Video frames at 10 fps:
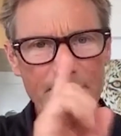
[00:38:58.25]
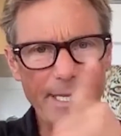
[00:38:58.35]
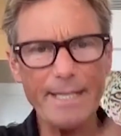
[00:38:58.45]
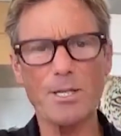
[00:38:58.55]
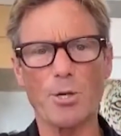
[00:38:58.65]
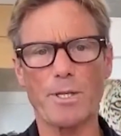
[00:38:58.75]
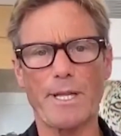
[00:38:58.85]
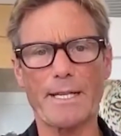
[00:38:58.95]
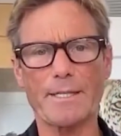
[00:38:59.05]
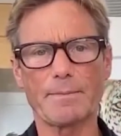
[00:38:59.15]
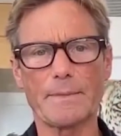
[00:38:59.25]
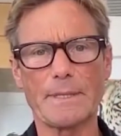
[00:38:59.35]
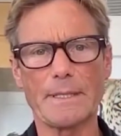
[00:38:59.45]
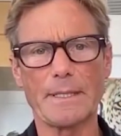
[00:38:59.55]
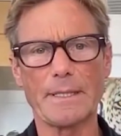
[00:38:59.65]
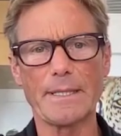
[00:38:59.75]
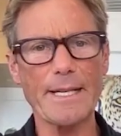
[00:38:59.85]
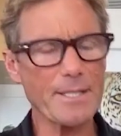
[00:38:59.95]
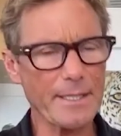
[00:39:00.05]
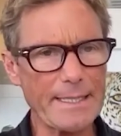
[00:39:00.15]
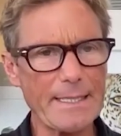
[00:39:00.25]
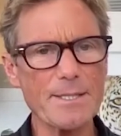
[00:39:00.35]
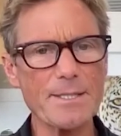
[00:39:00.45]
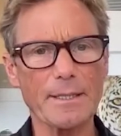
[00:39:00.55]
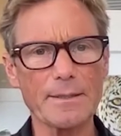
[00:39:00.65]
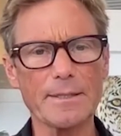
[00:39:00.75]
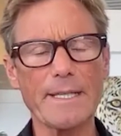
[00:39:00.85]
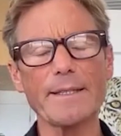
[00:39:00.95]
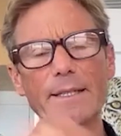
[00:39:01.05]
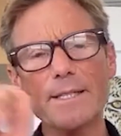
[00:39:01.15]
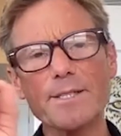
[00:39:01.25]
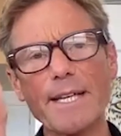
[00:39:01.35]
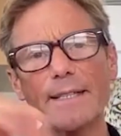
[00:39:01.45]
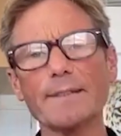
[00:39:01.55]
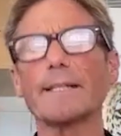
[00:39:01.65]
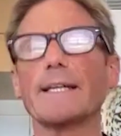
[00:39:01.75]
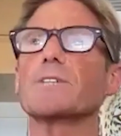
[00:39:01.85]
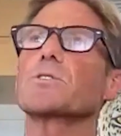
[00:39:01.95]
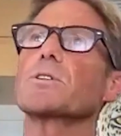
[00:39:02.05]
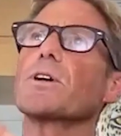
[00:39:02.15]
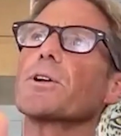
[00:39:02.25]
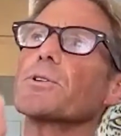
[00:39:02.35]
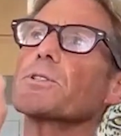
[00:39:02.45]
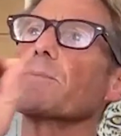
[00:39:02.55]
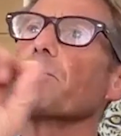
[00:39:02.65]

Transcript: Take note of that. That's a key signal. And then the second thing is to notice,